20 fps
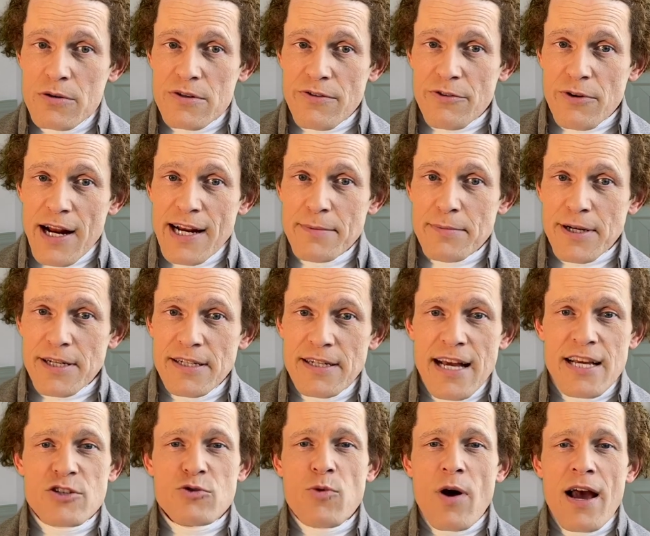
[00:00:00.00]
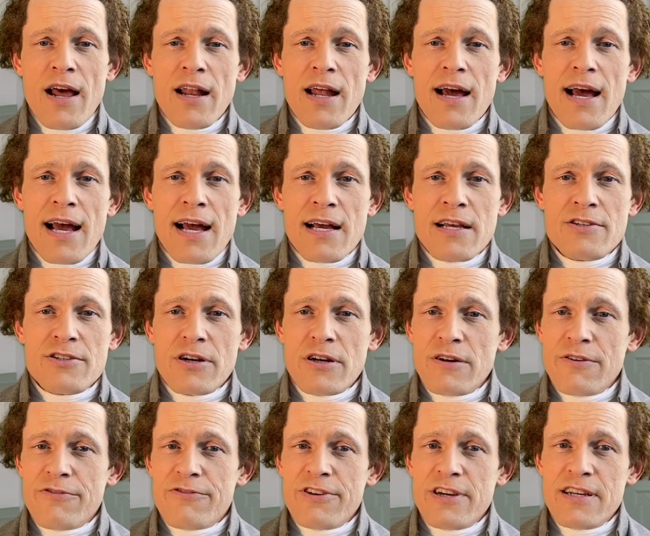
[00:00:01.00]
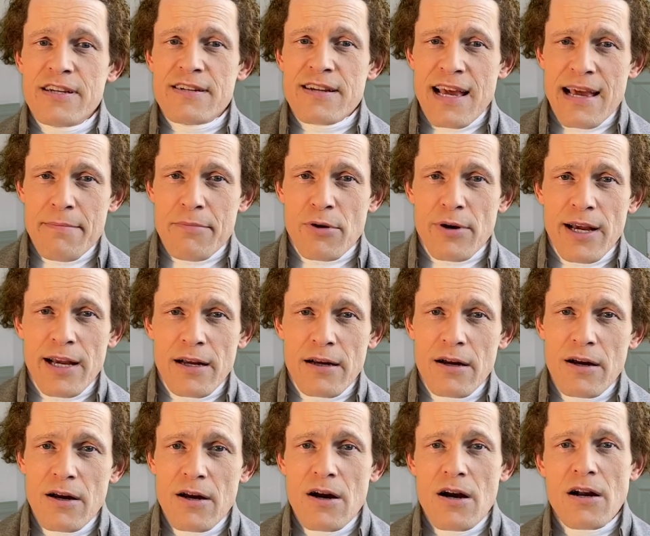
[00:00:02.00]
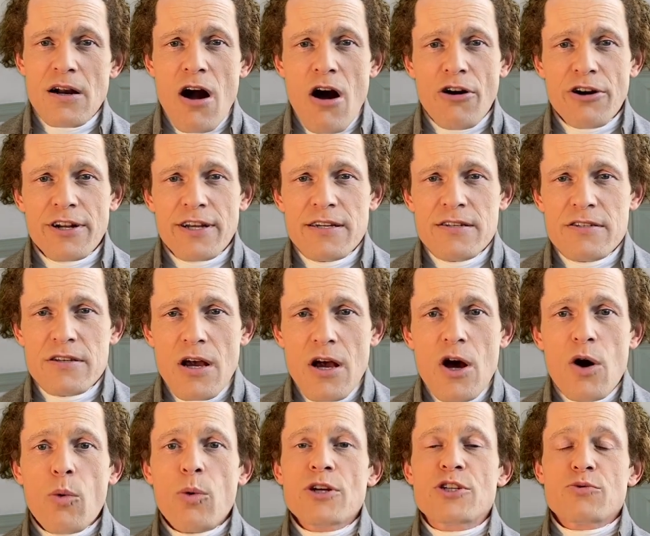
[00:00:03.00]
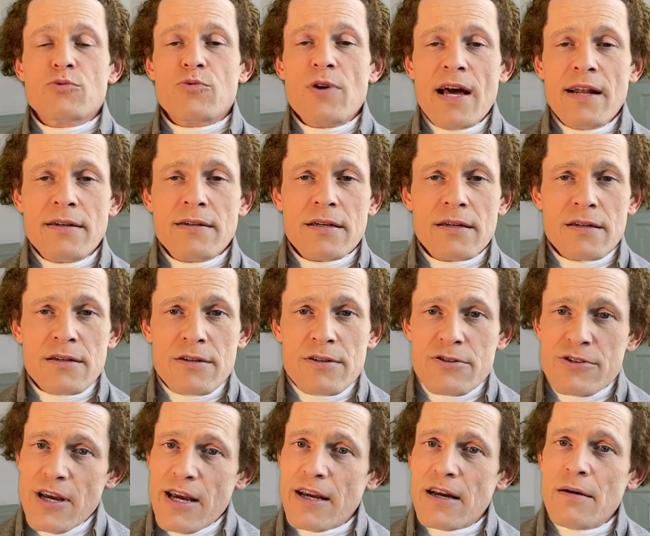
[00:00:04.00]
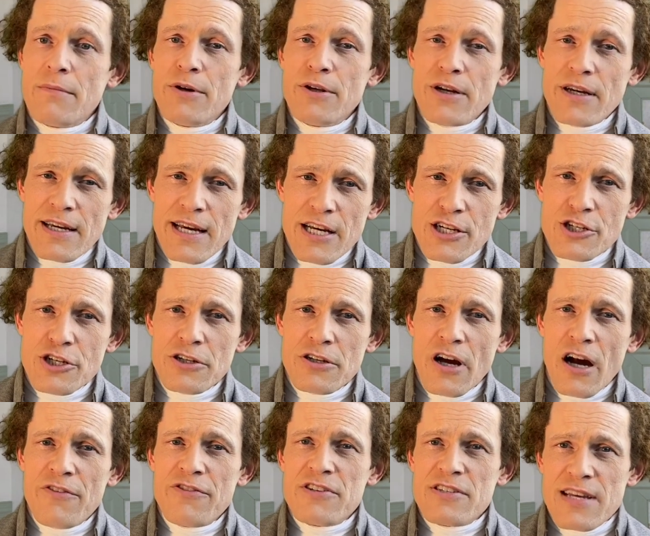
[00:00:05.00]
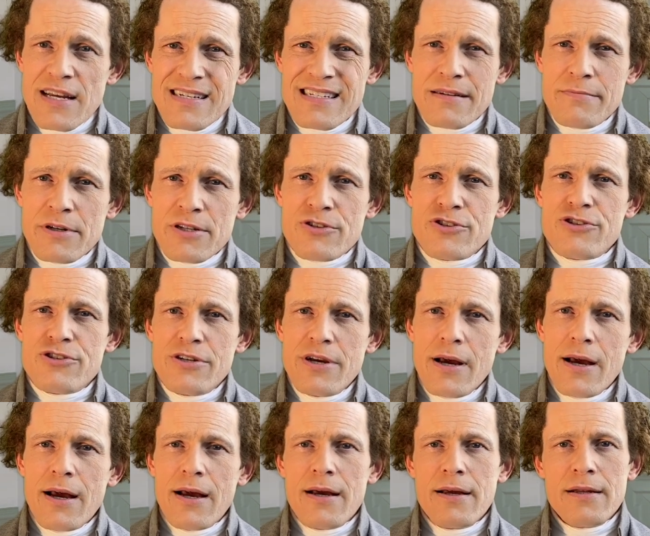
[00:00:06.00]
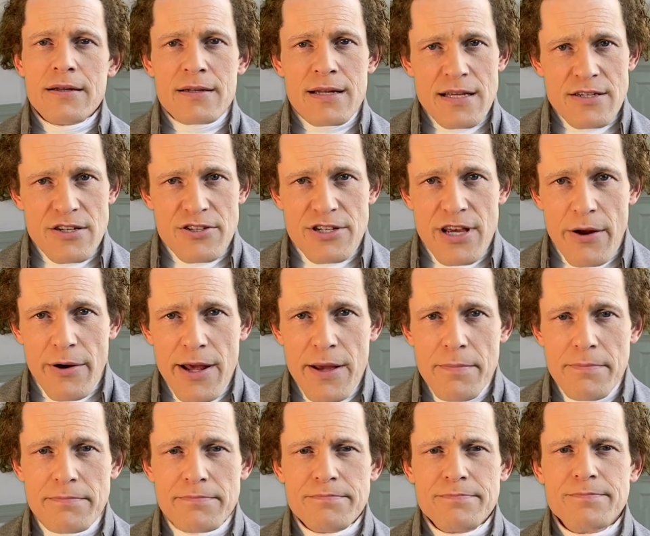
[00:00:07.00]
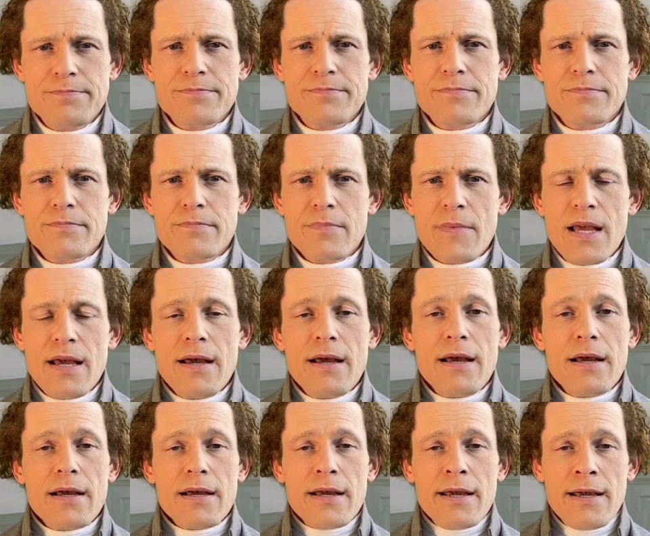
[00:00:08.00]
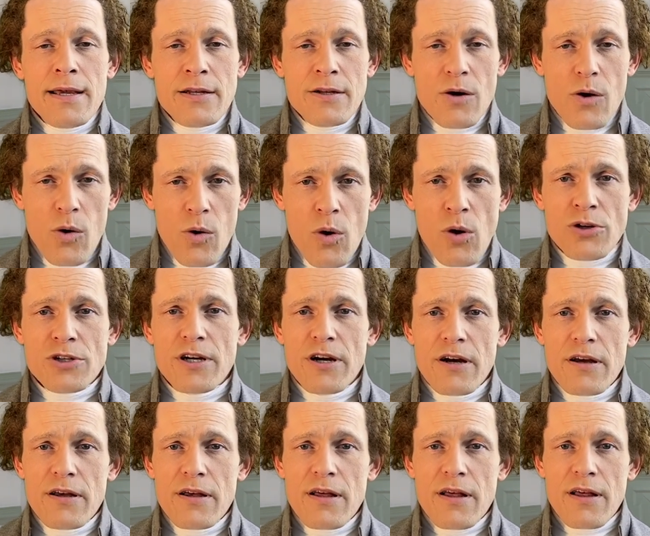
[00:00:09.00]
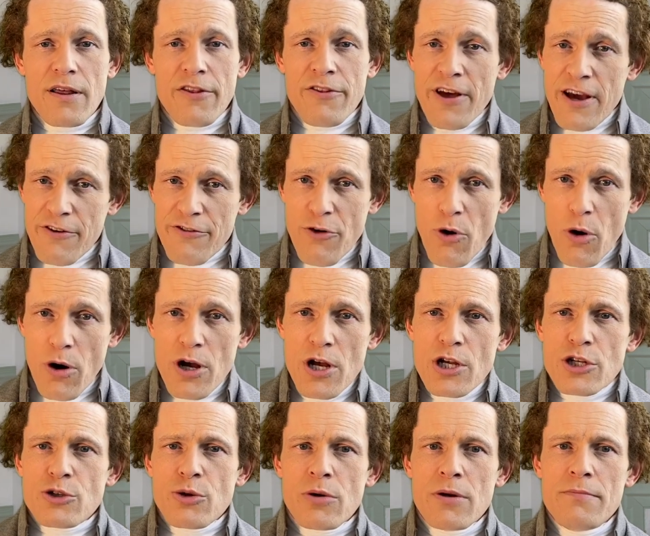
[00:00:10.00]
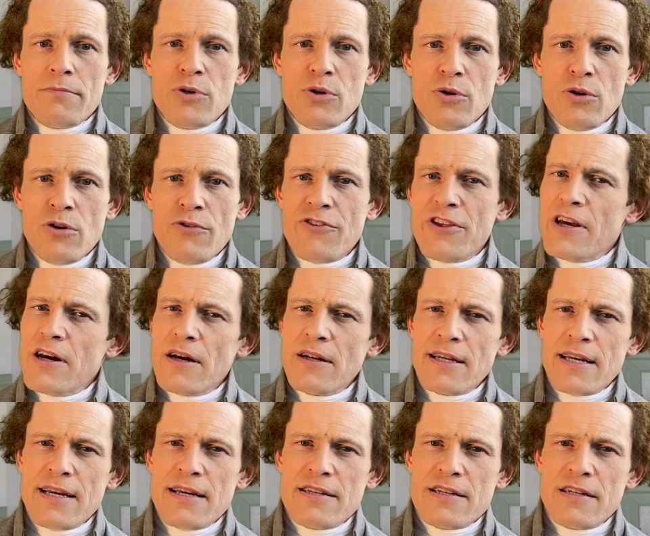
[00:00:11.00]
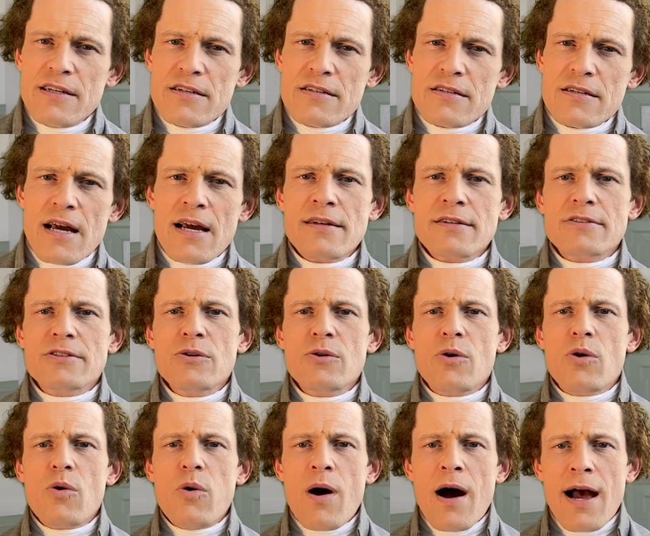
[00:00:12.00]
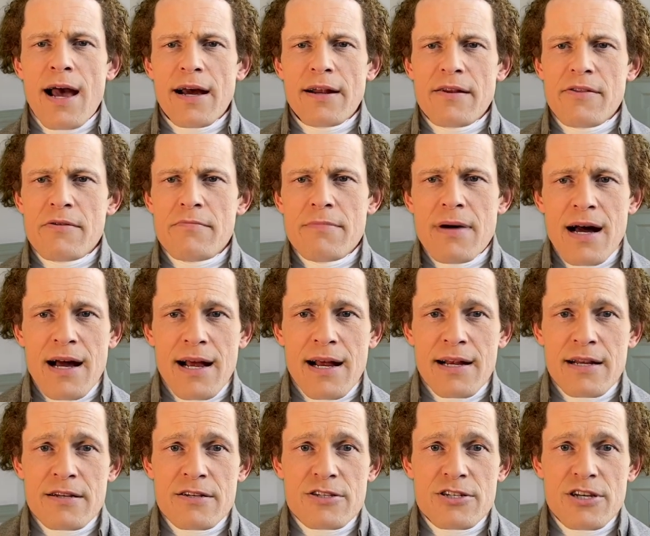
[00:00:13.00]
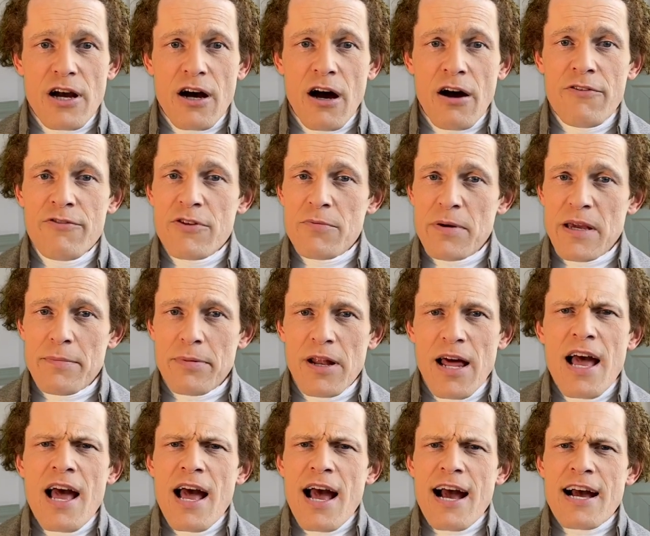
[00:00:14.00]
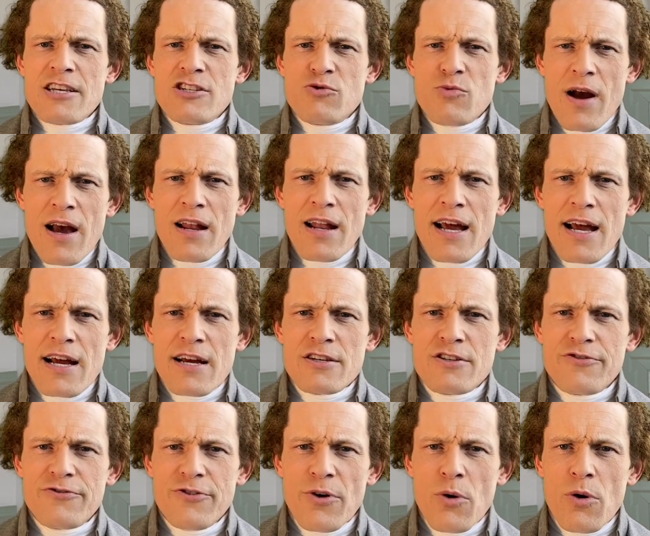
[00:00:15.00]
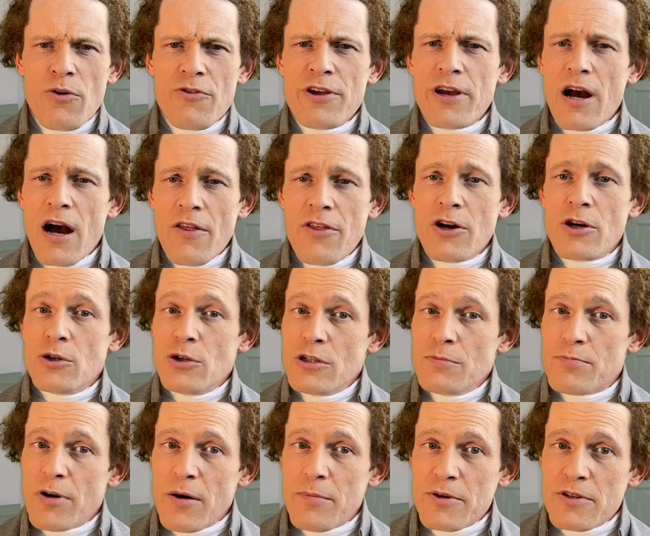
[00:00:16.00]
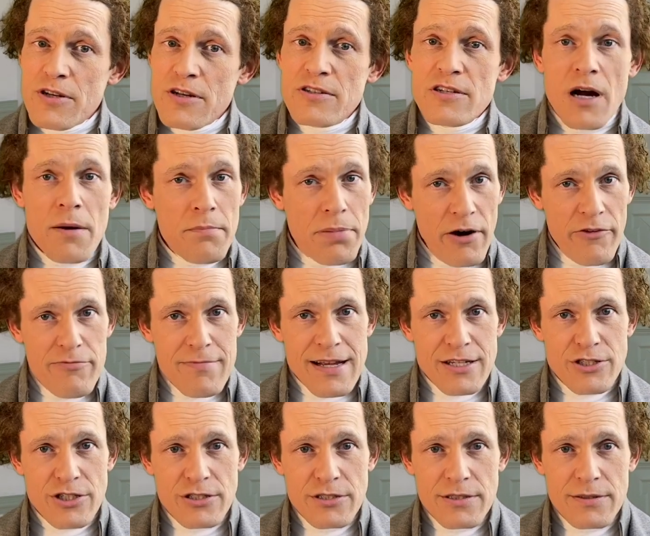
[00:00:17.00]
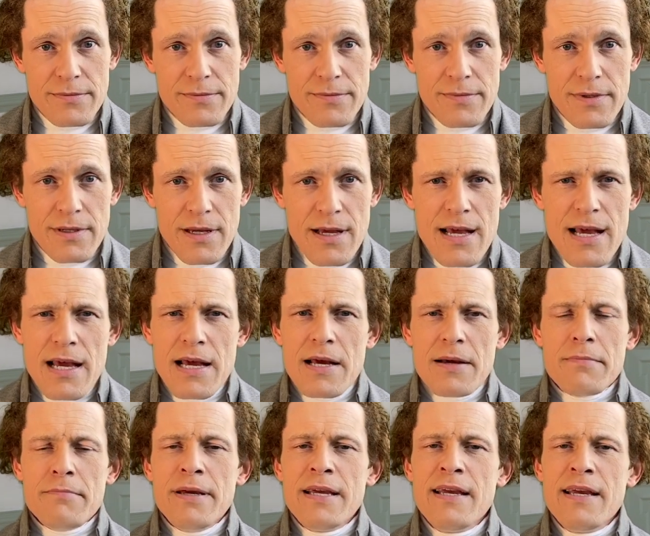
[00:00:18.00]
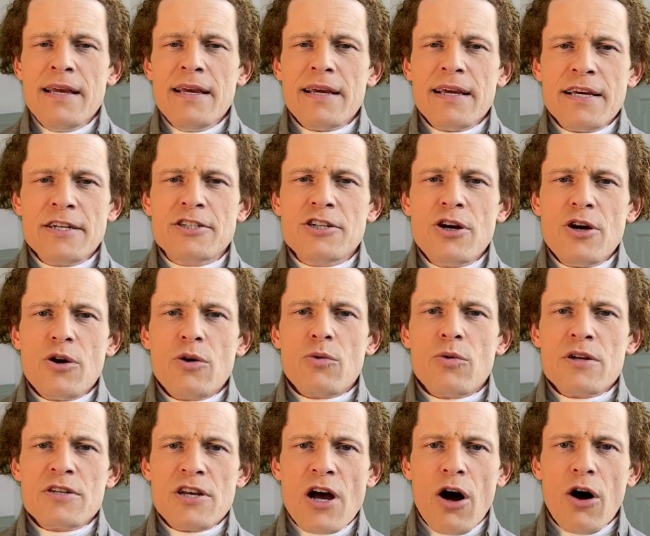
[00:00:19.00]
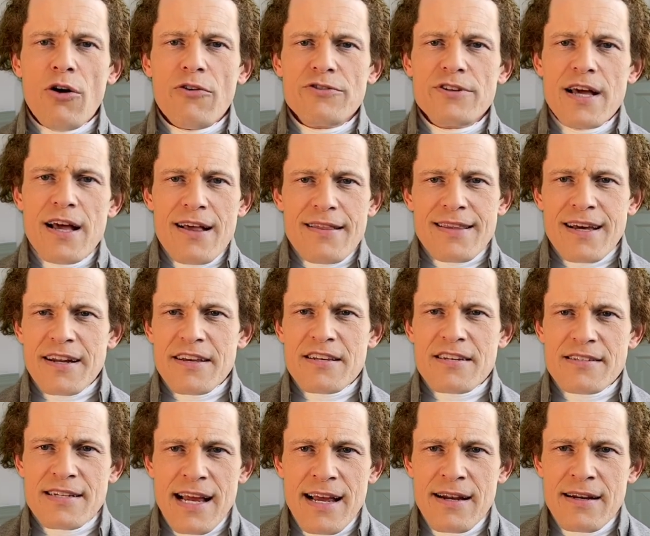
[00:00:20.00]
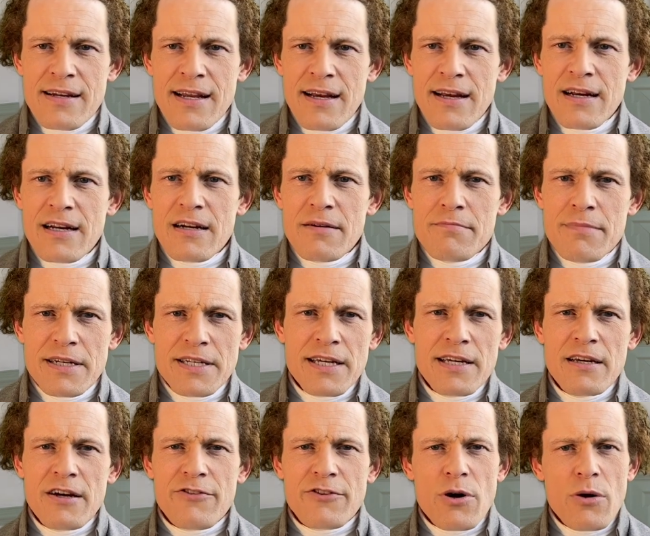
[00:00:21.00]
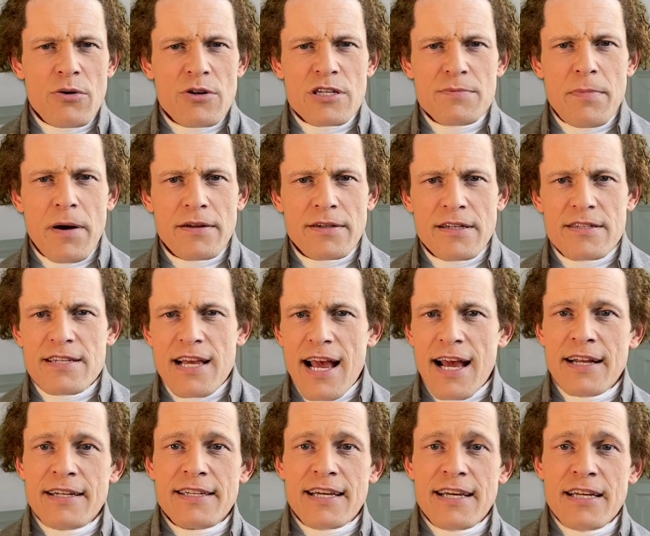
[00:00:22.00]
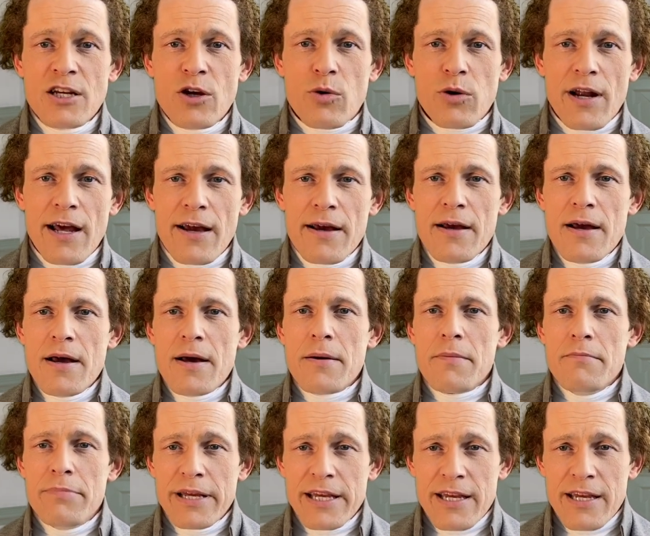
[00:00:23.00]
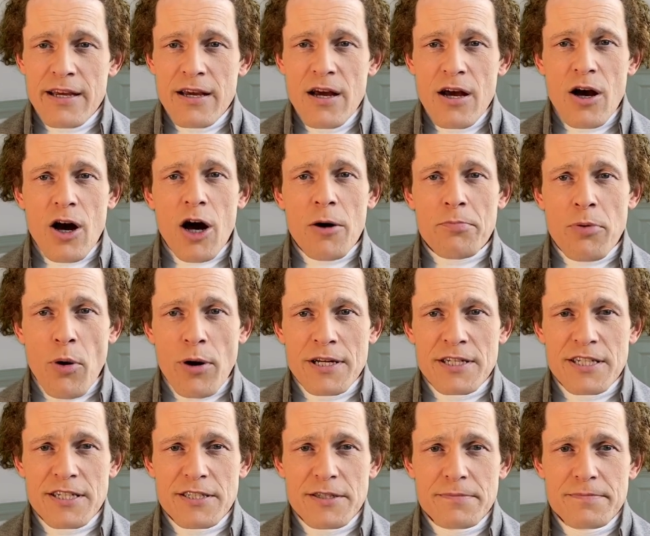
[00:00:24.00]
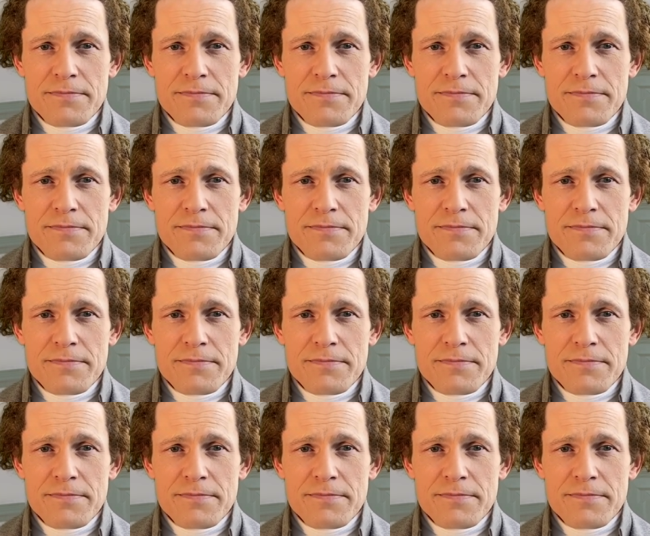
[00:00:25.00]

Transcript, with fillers: of Great Britain as well as of the neighboring colonies, which renders a communication of sentiments necessary, in order, therefore, to remove the uneasiness and to quiet the minds of the people, as well as for the other good purposes above mentioned, be it resolved that a standing committee of correspondence and inquiry be appointed